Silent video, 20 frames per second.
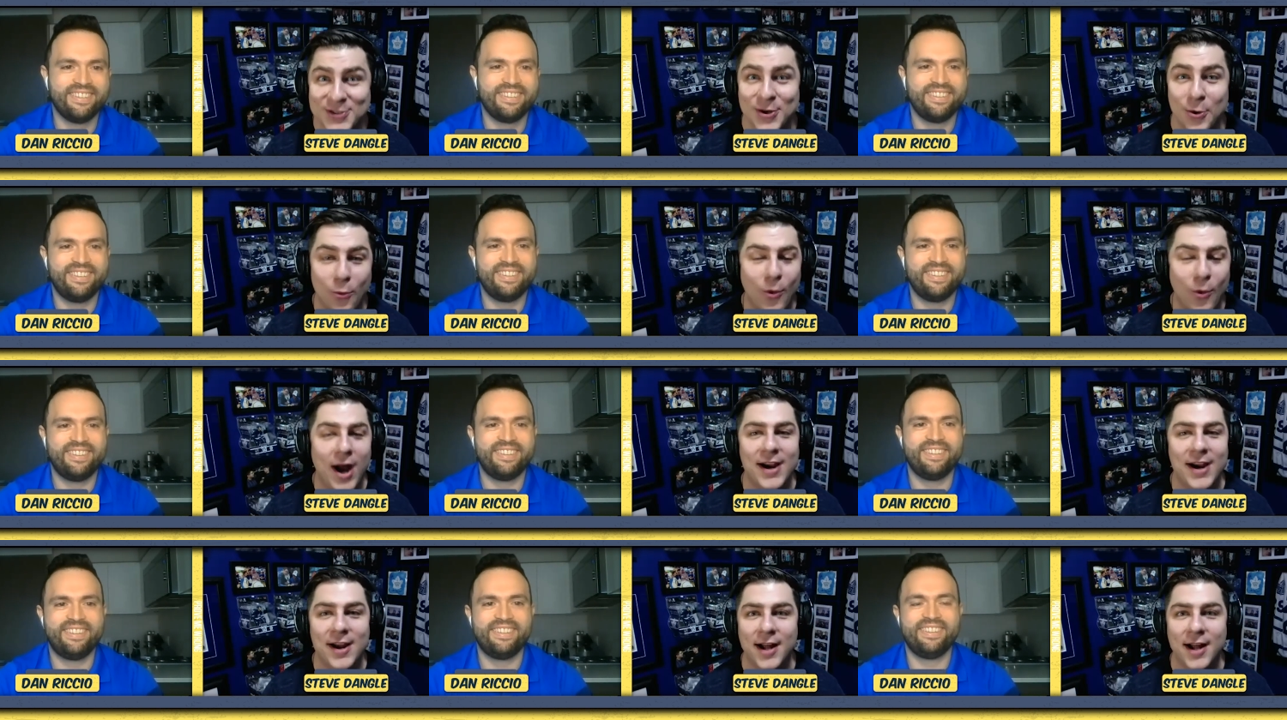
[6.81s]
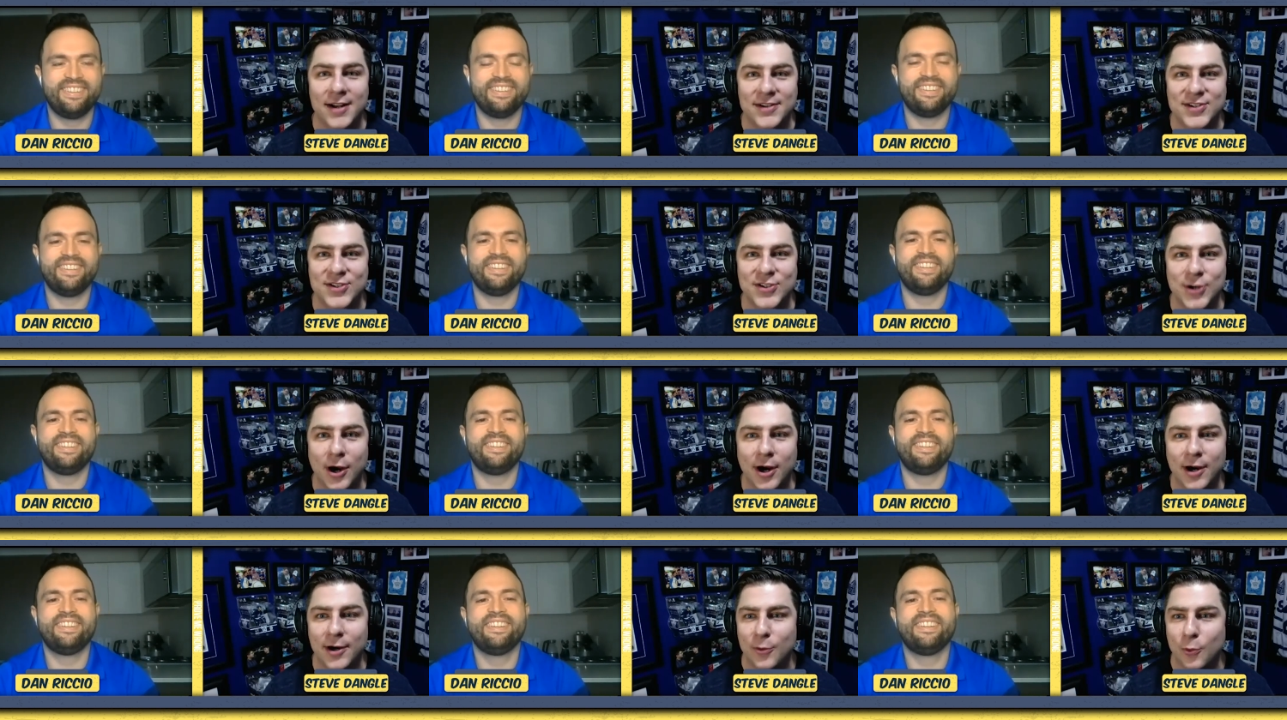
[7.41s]
Speaker 1: So why not
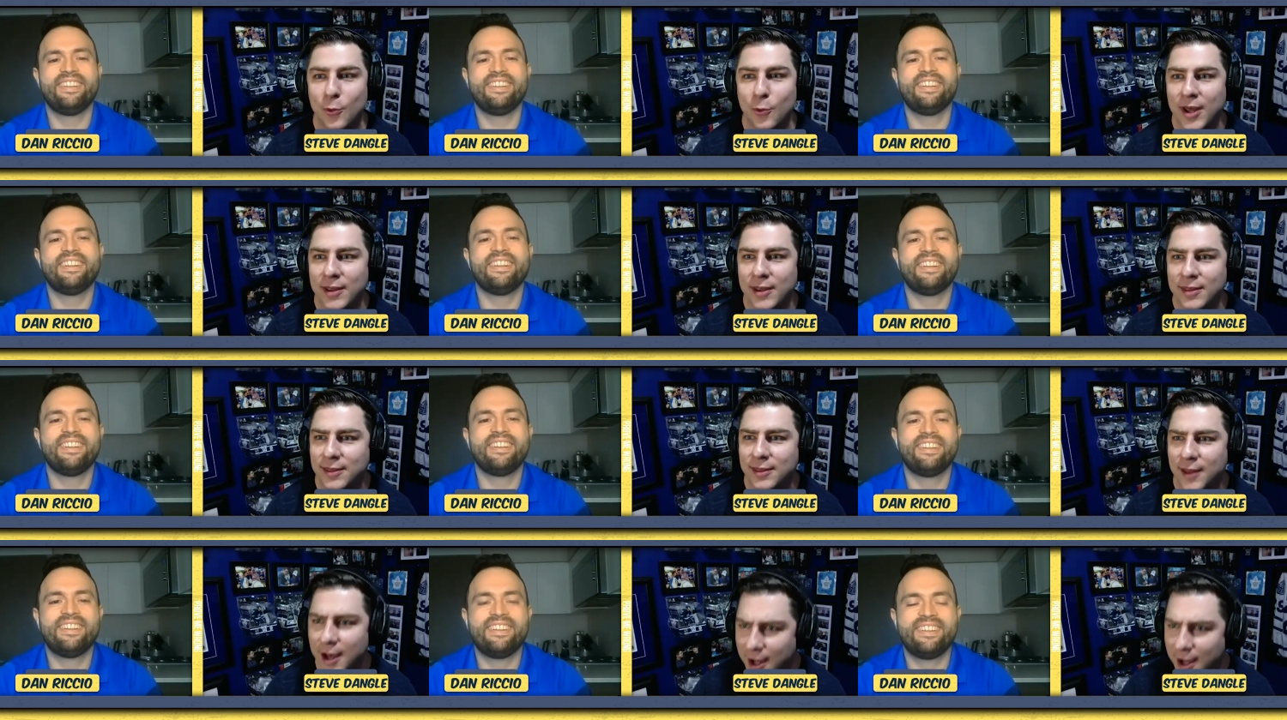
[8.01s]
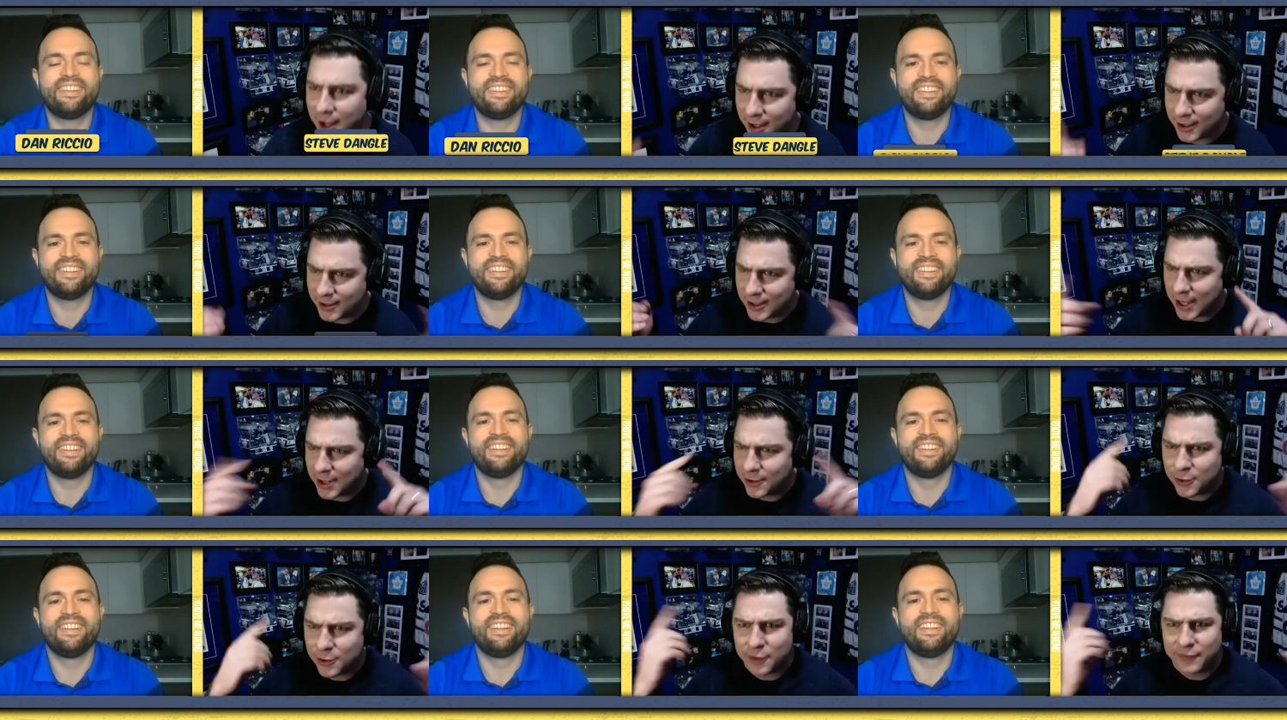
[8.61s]
start with, uh,
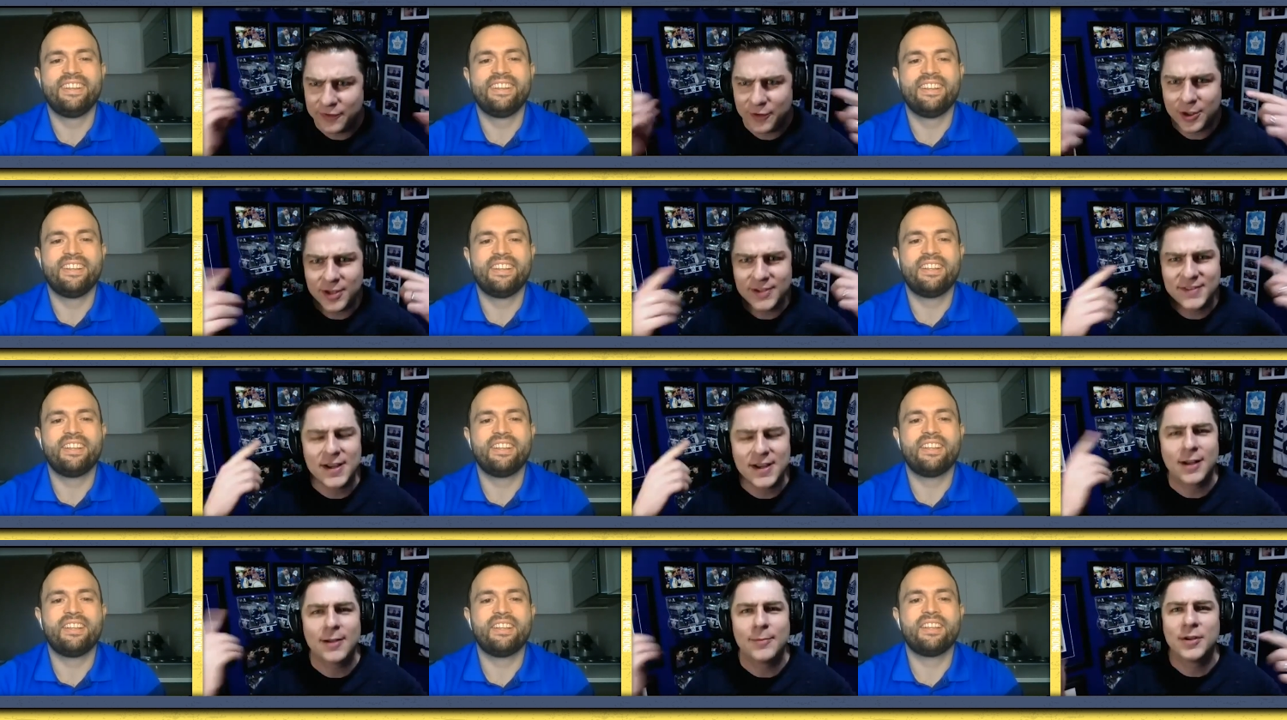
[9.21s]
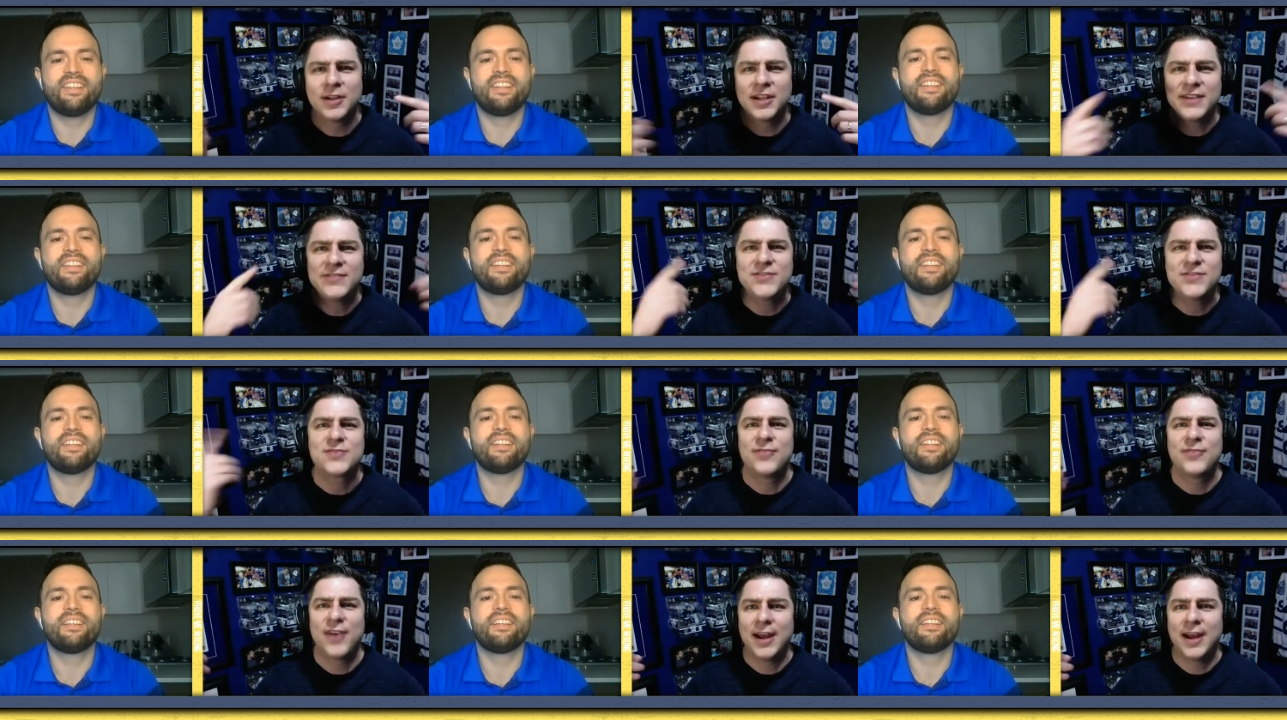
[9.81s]
I don't know if you can tell I'm a
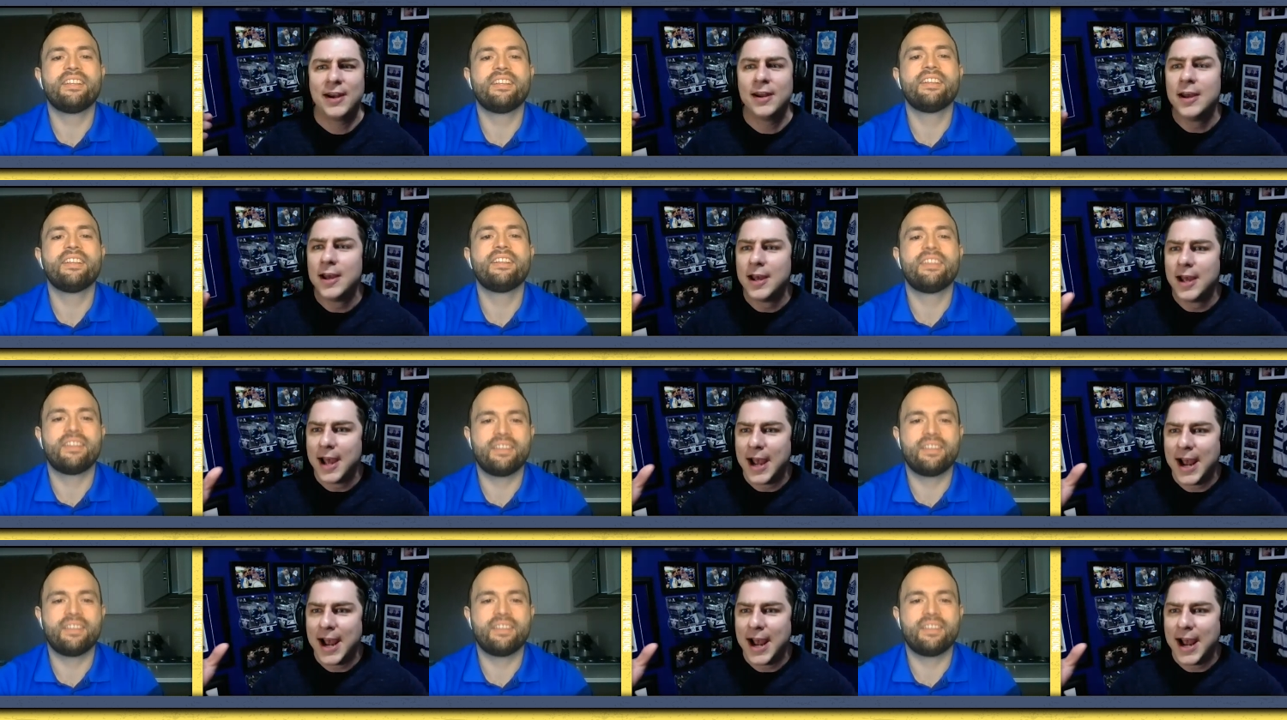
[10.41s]
Leafs fan.